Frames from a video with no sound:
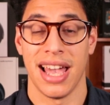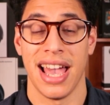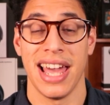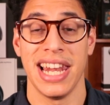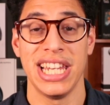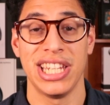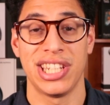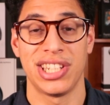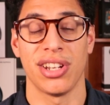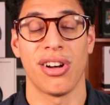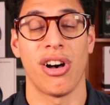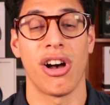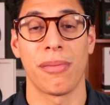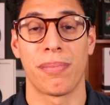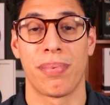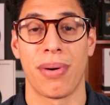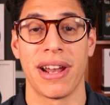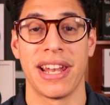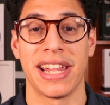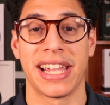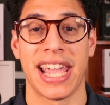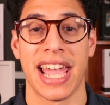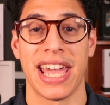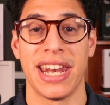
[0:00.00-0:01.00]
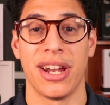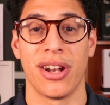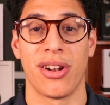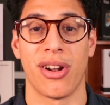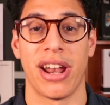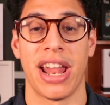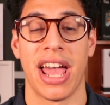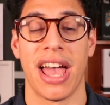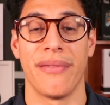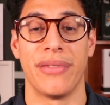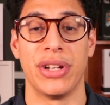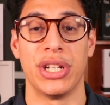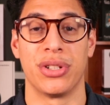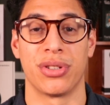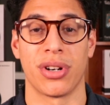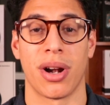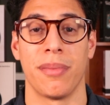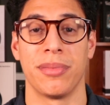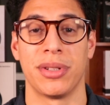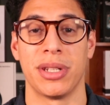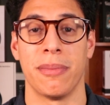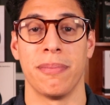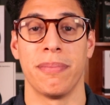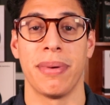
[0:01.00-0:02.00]
Any song predicated on heavy
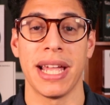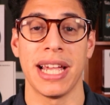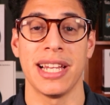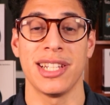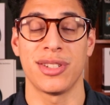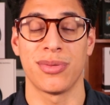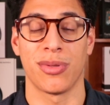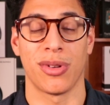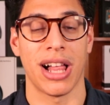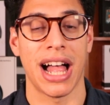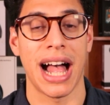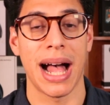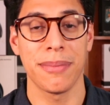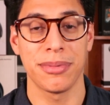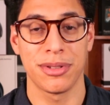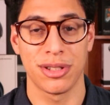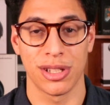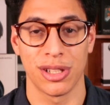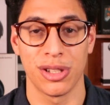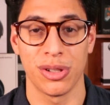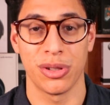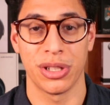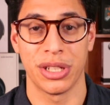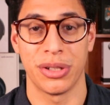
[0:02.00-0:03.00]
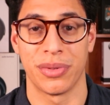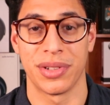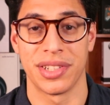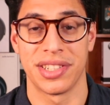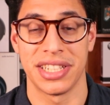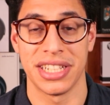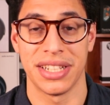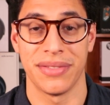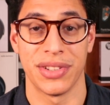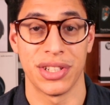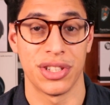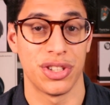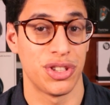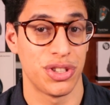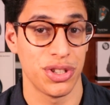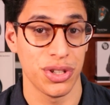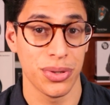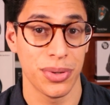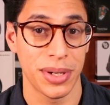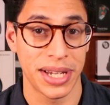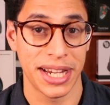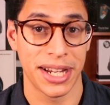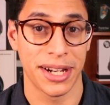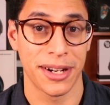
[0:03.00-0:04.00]
drums and bass will absolutely receive its
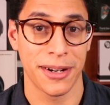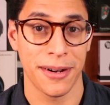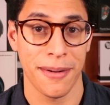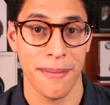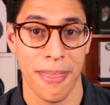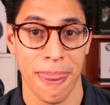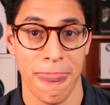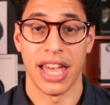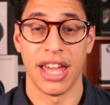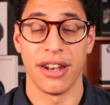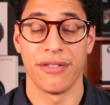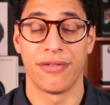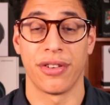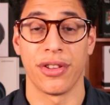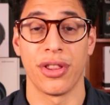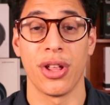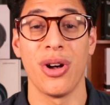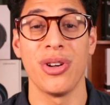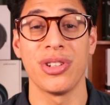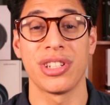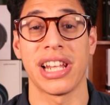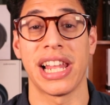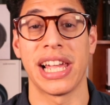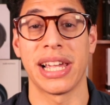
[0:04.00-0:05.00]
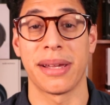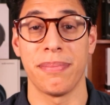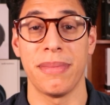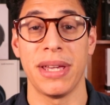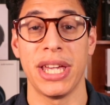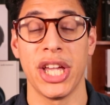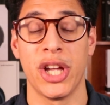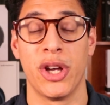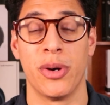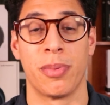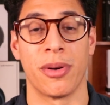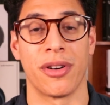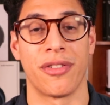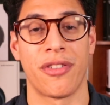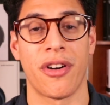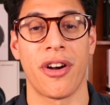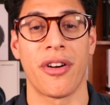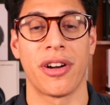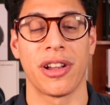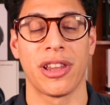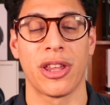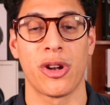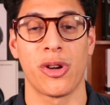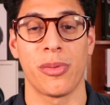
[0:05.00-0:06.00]
due here, and for those like me who
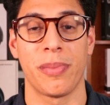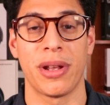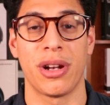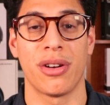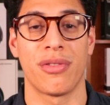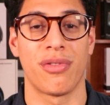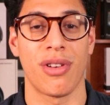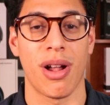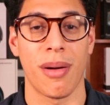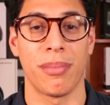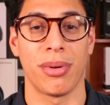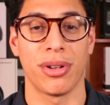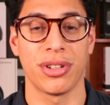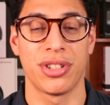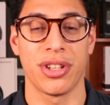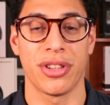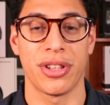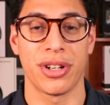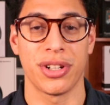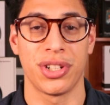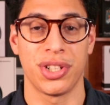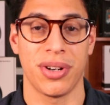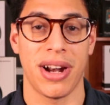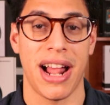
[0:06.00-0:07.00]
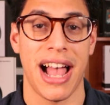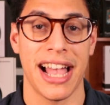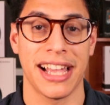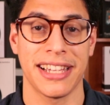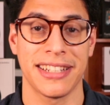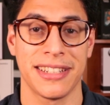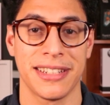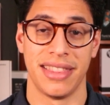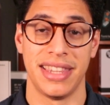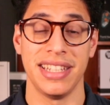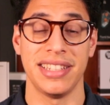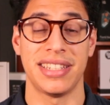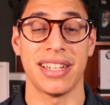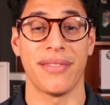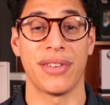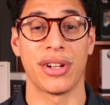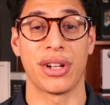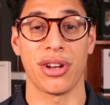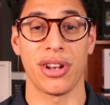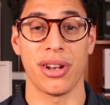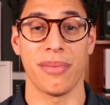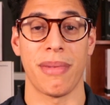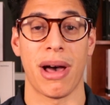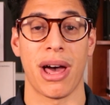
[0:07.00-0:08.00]
prefer a little bit of rumble to their tracks, these have a
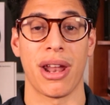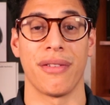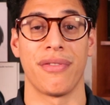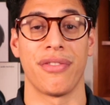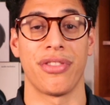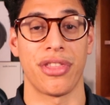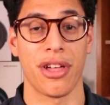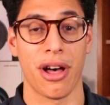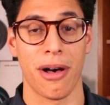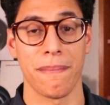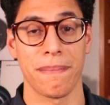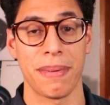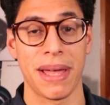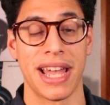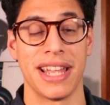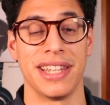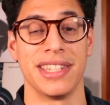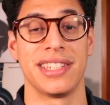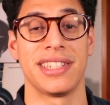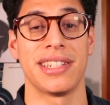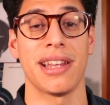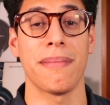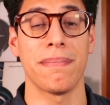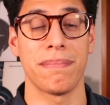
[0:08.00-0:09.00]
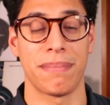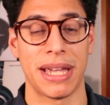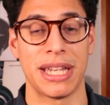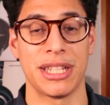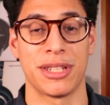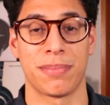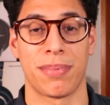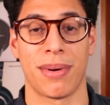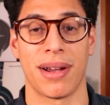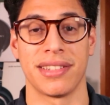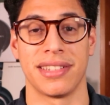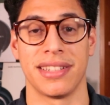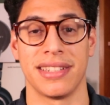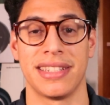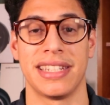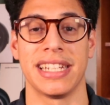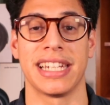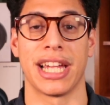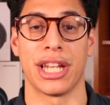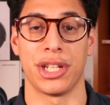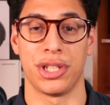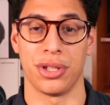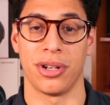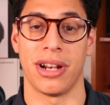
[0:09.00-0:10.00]
good amount of thump and sub bass presence
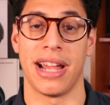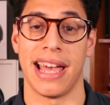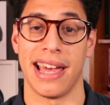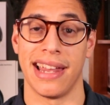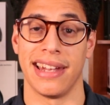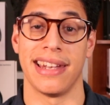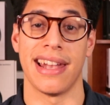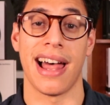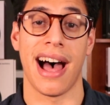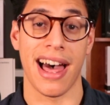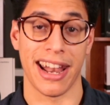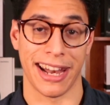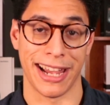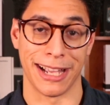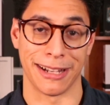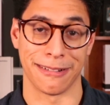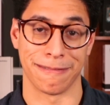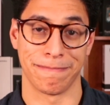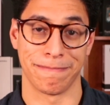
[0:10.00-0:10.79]
to get your head nodding.